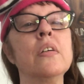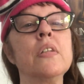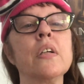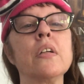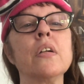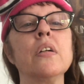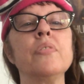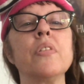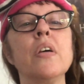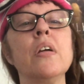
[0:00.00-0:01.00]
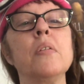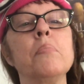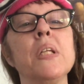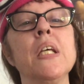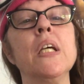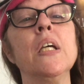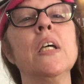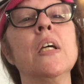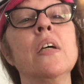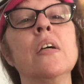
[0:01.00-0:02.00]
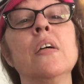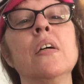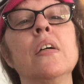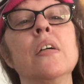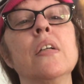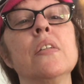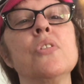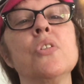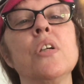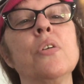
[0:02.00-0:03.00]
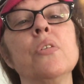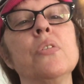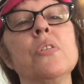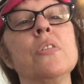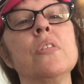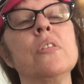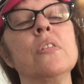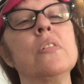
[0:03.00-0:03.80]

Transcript: Taken enough of that in my day. And this J. Crew is